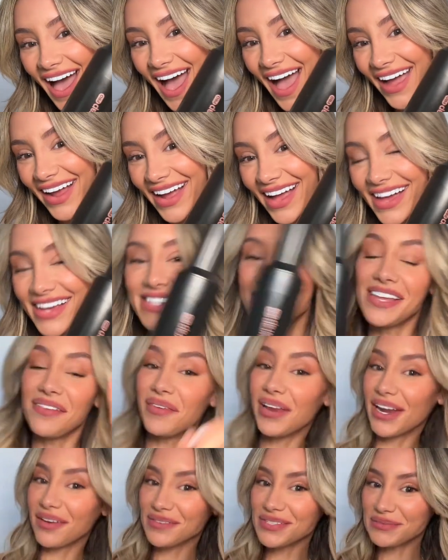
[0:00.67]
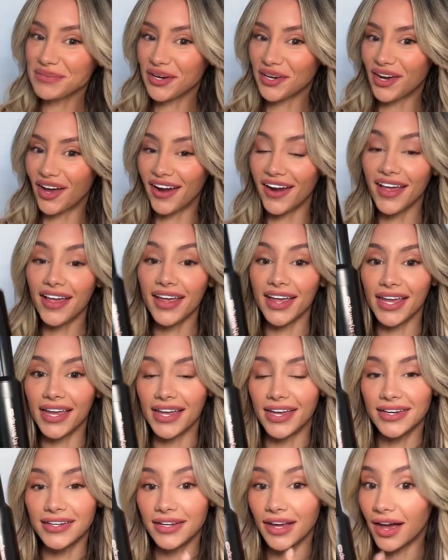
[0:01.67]
Hi guys, my name is Mariana
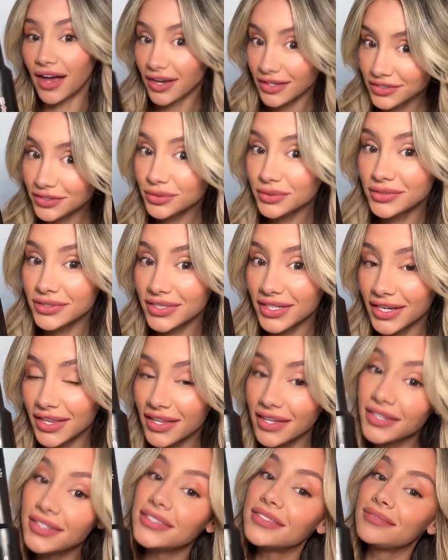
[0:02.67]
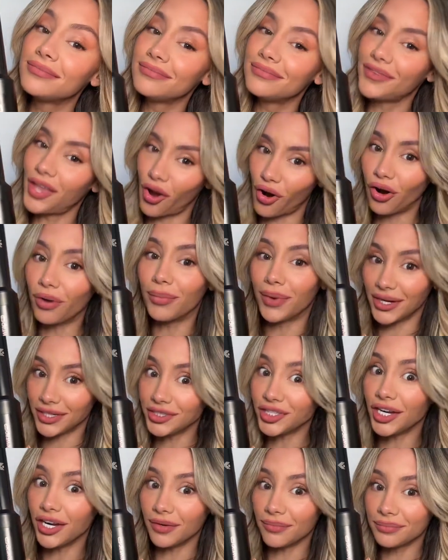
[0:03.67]
and hot tools like this are my
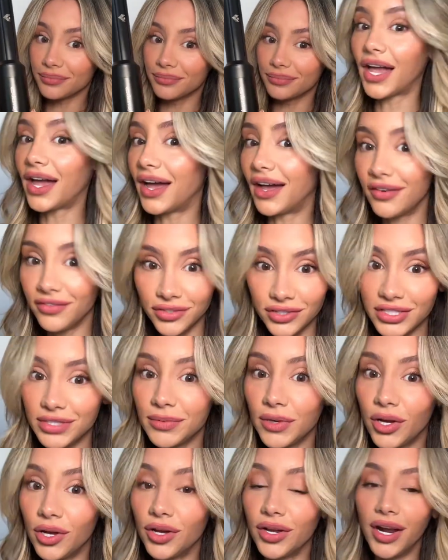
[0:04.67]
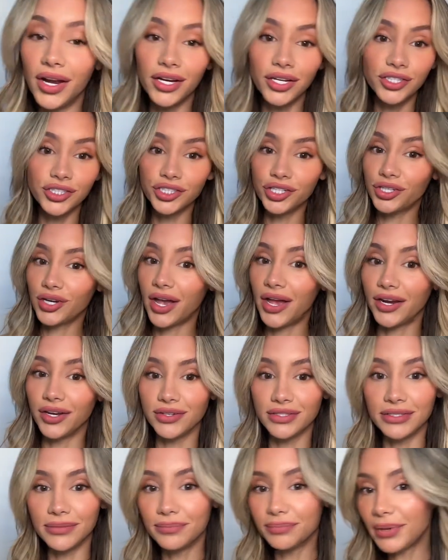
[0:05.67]
jam. I've used them all and I can show you how to
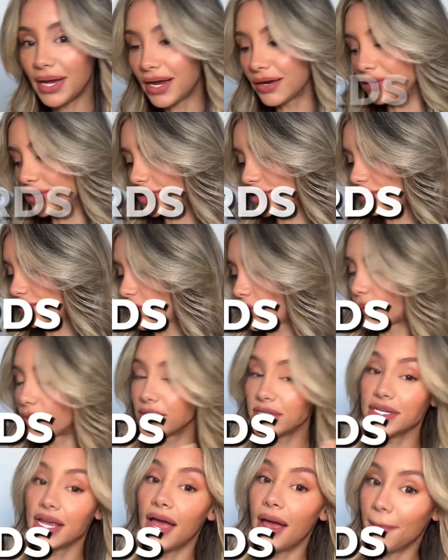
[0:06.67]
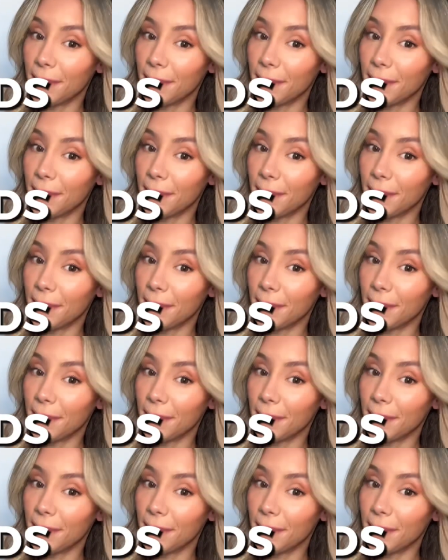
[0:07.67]
use them backwards, forwards,